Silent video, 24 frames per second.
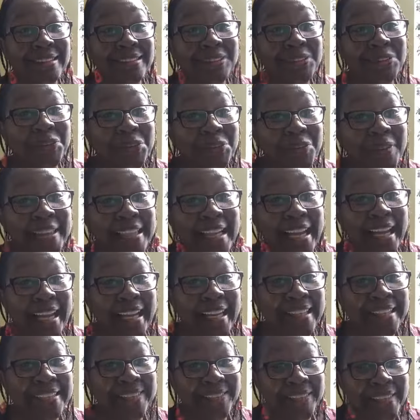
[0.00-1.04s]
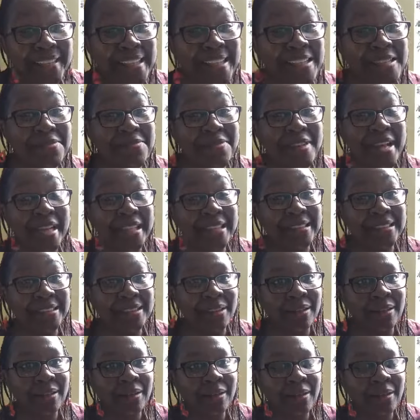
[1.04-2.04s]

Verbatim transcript: to create, to innovate?